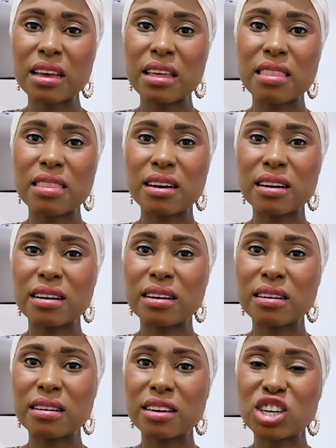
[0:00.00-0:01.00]

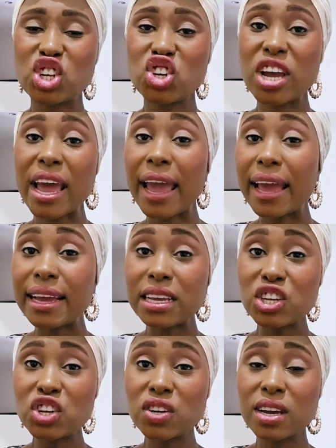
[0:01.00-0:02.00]
the
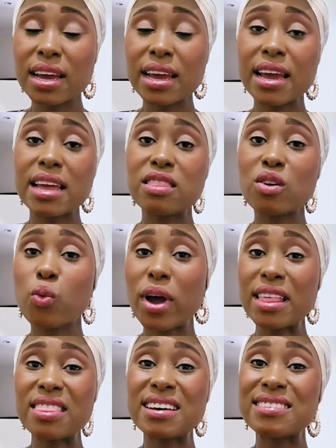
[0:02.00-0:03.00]
change in the way
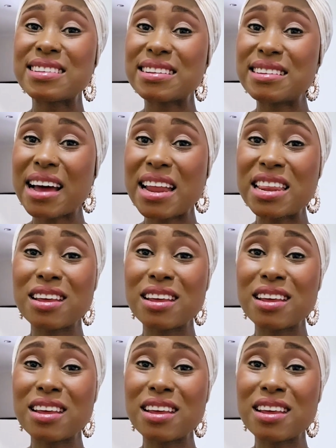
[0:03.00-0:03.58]
things are done,